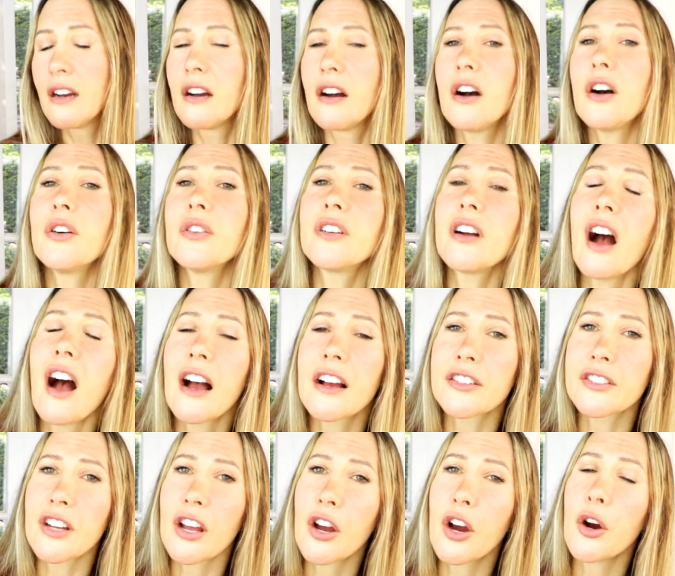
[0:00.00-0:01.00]
oh
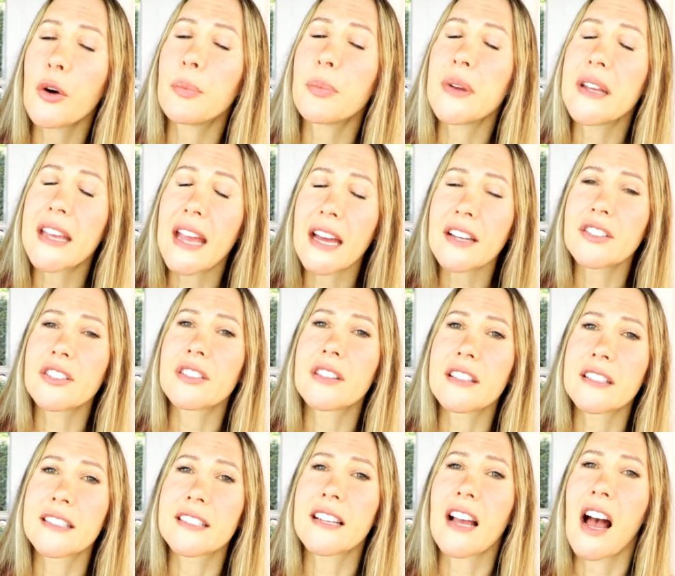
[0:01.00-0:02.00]
gosh, I hope we catch
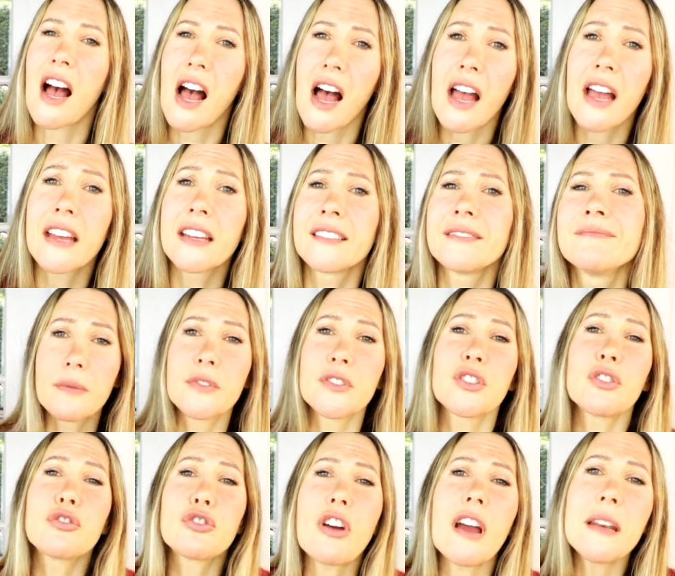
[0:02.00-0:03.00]
this guy.
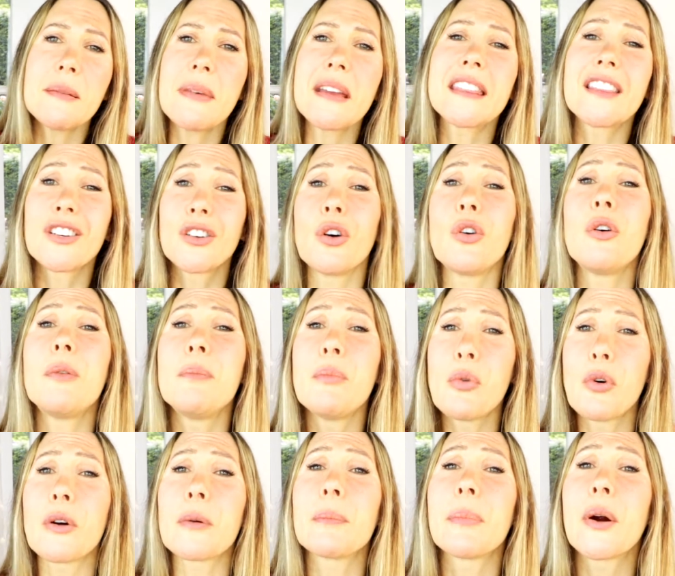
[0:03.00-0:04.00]
So try to make the goal
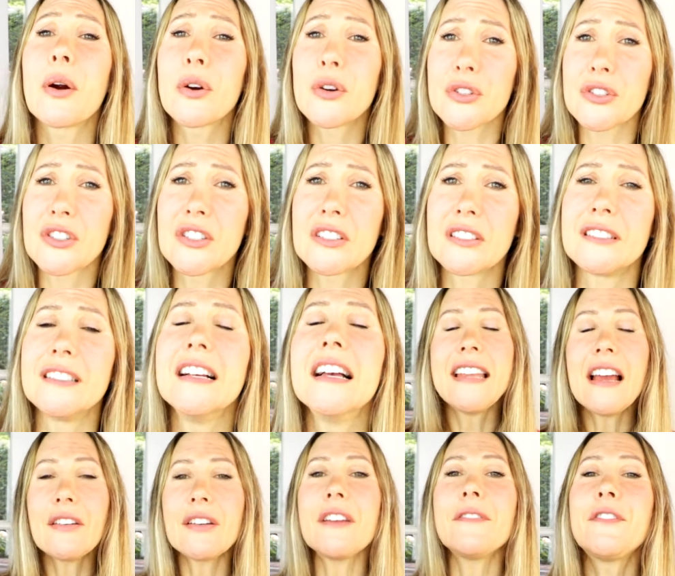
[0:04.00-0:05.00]
more personal.
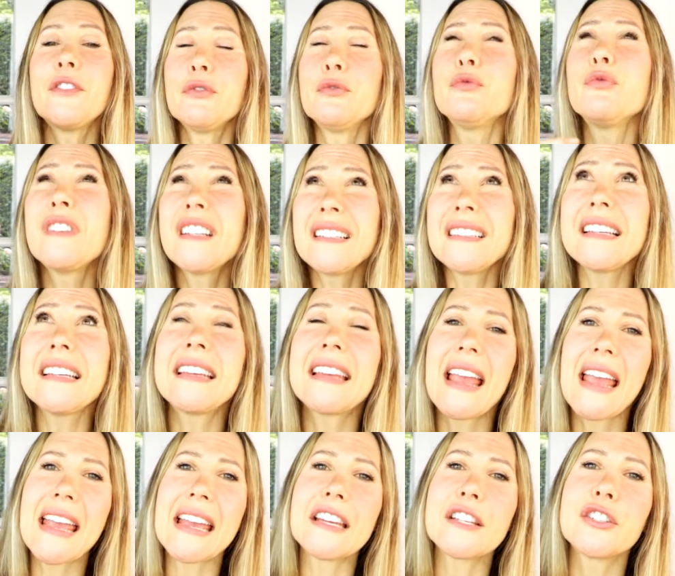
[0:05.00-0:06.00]
Now, if you really
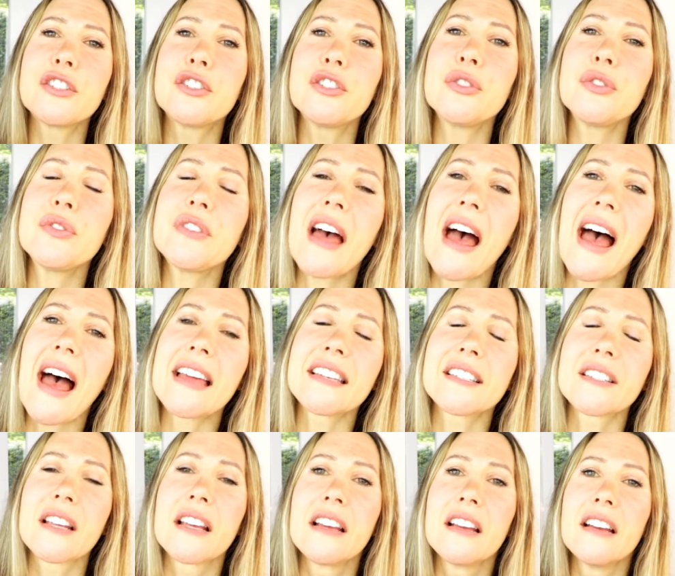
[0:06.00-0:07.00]
can't do
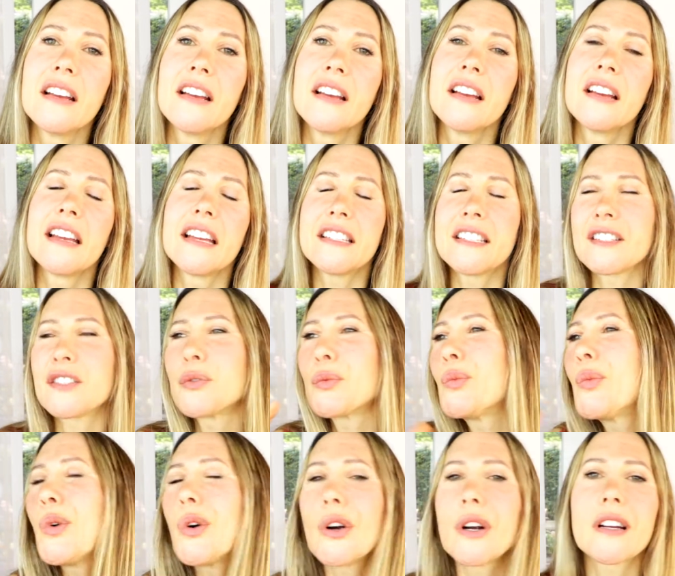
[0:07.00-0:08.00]
that, it
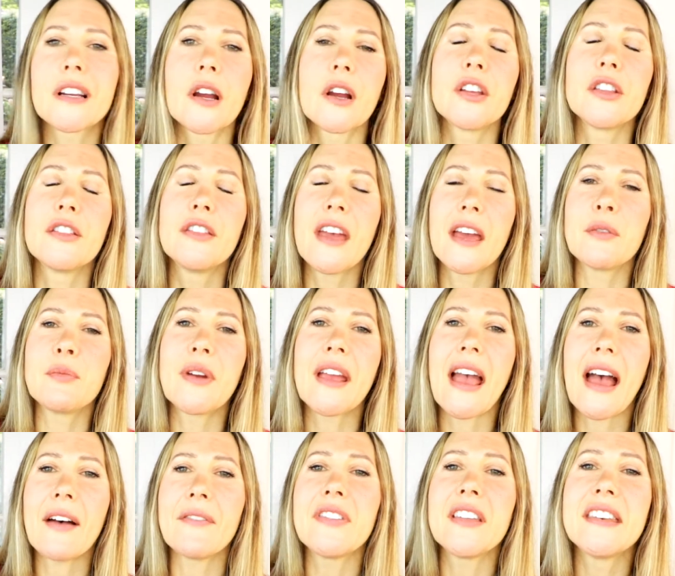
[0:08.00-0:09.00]
doesn't work, then we
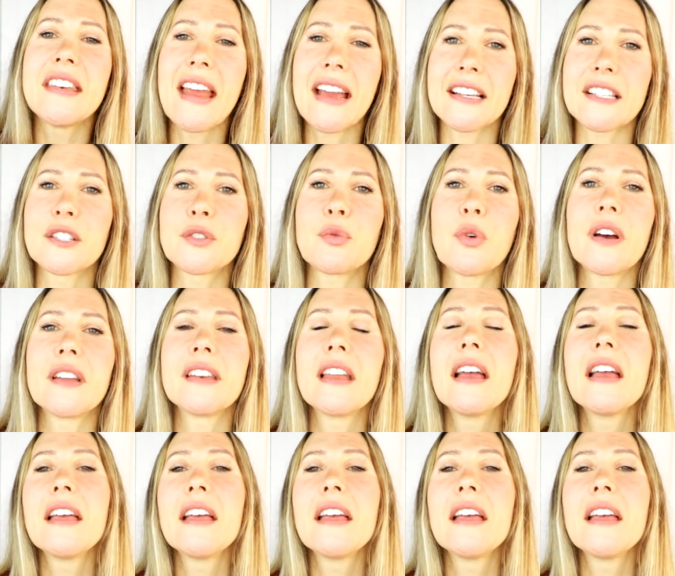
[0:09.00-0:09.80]
have the next one,